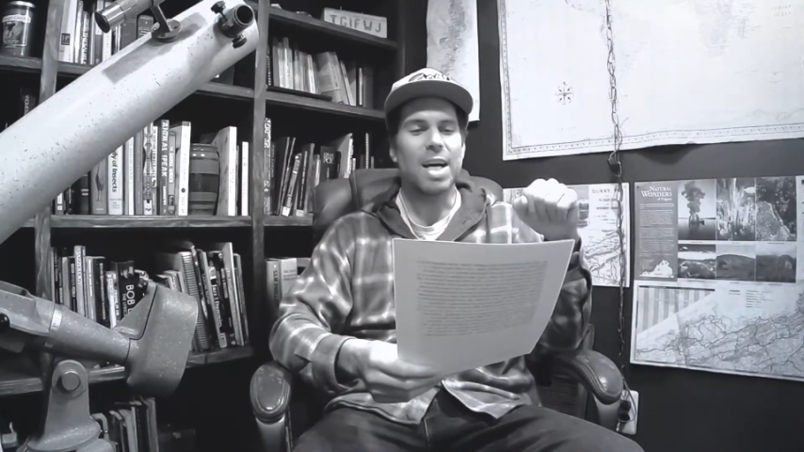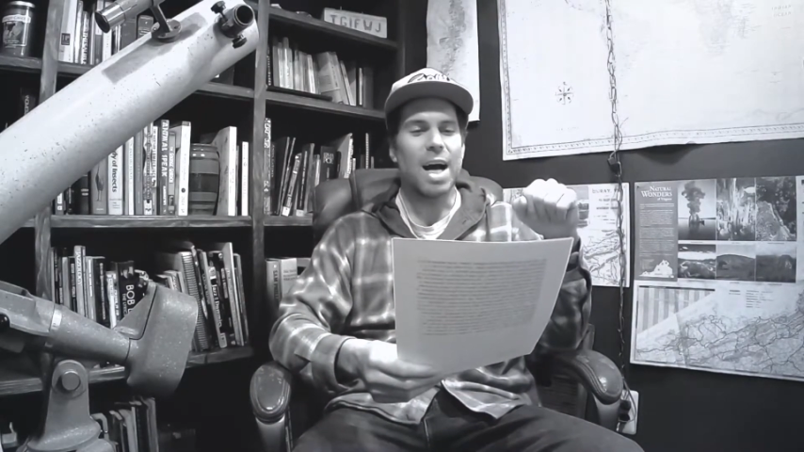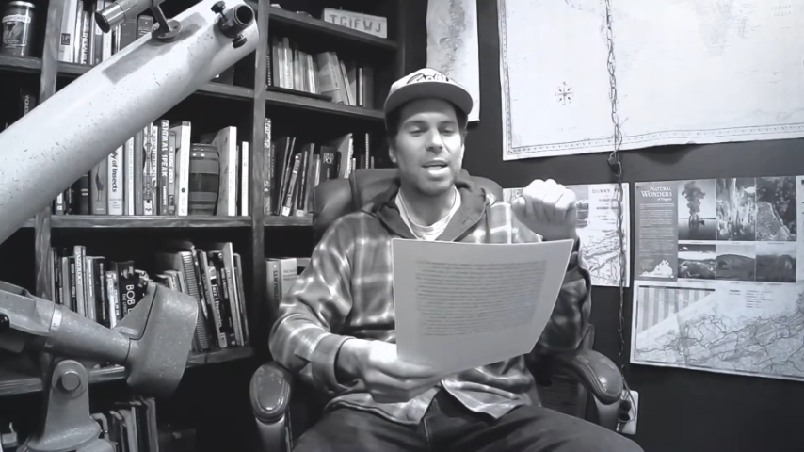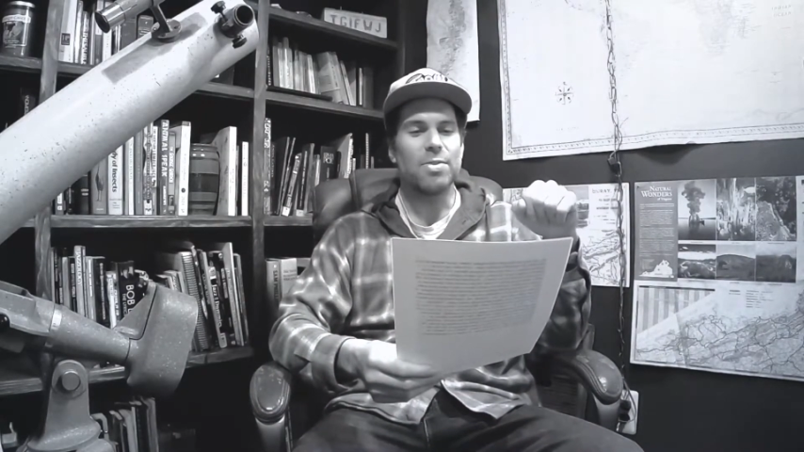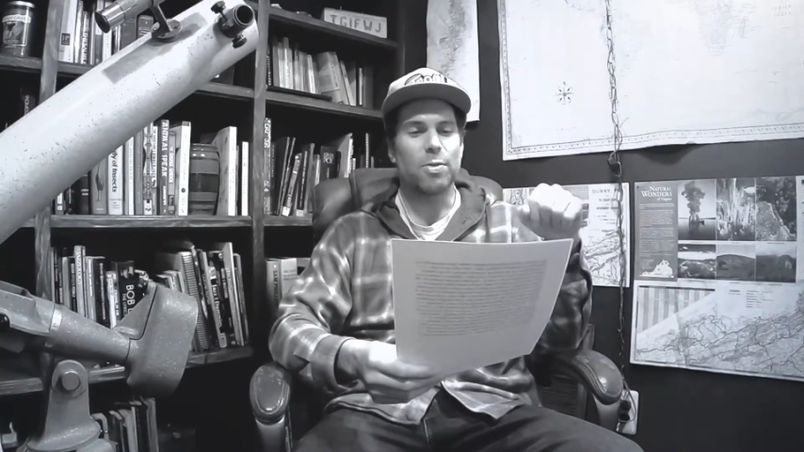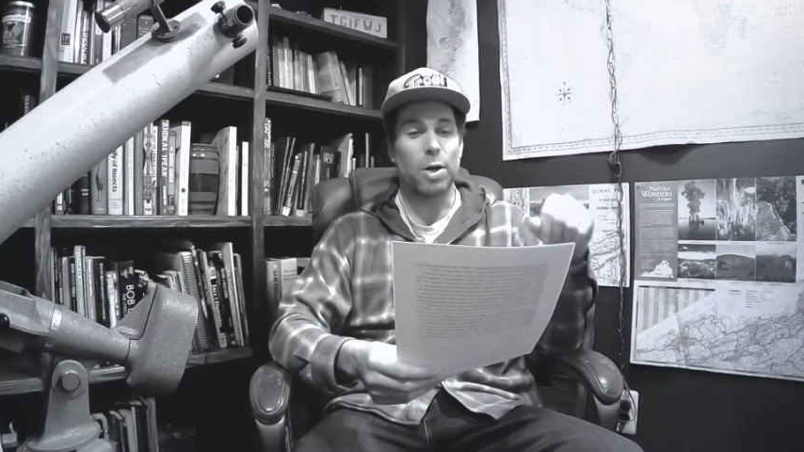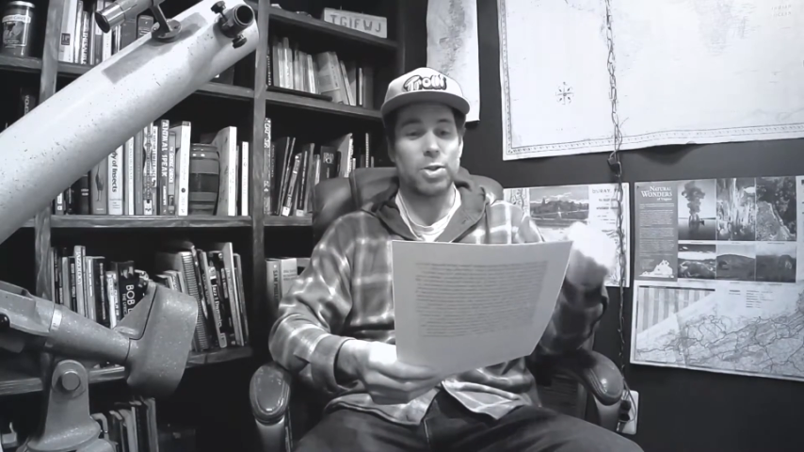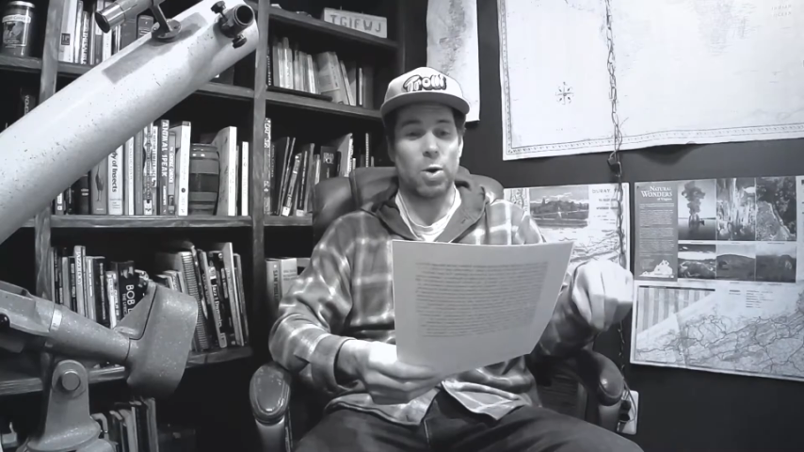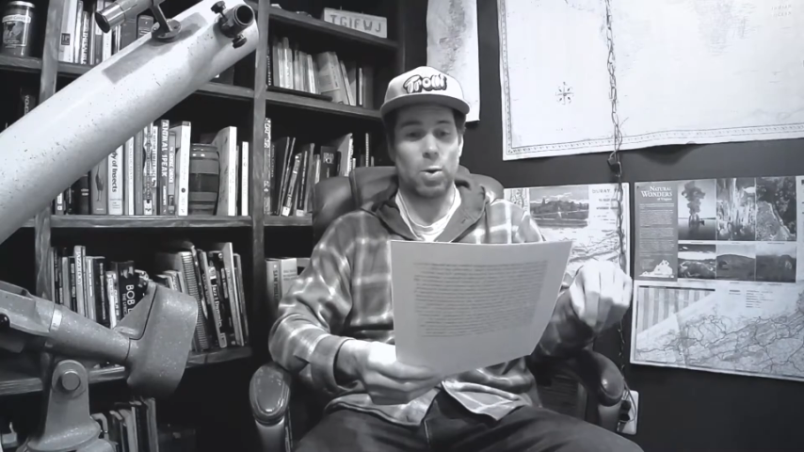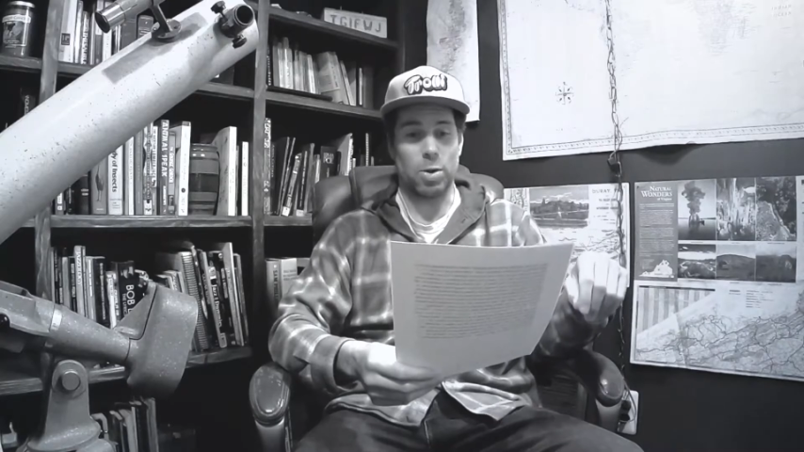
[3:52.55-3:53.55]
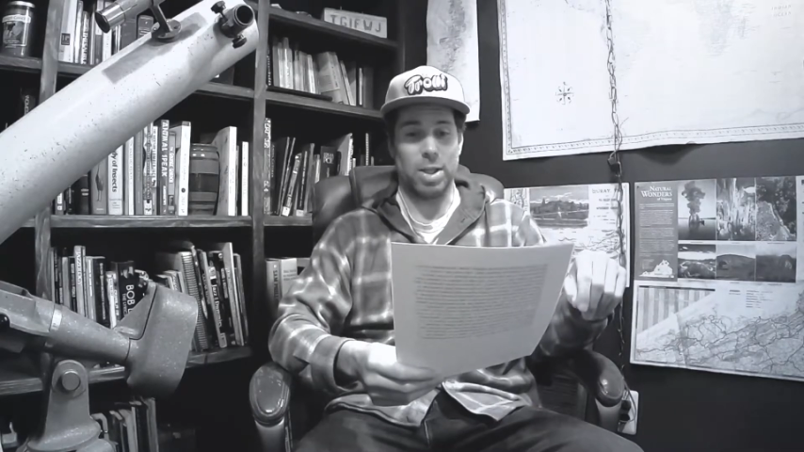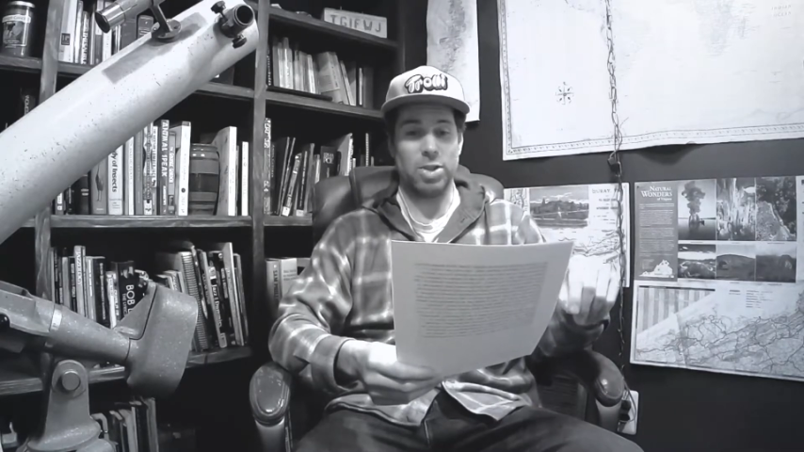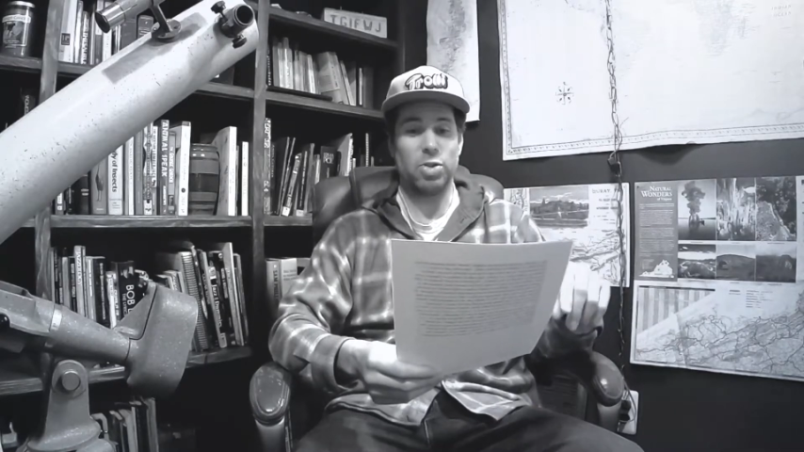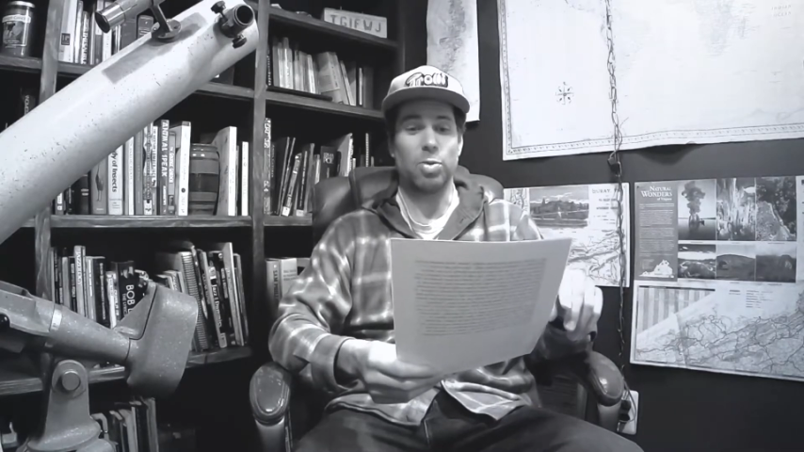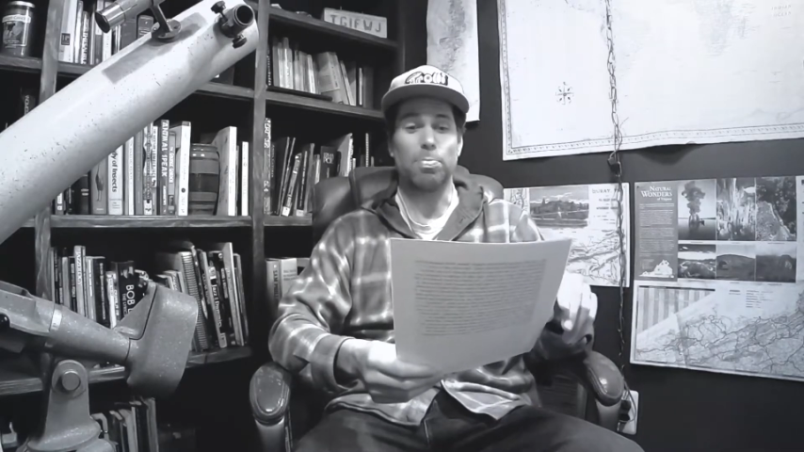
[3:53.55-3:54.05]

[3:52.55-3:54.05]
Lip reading: guides for us Earthlings to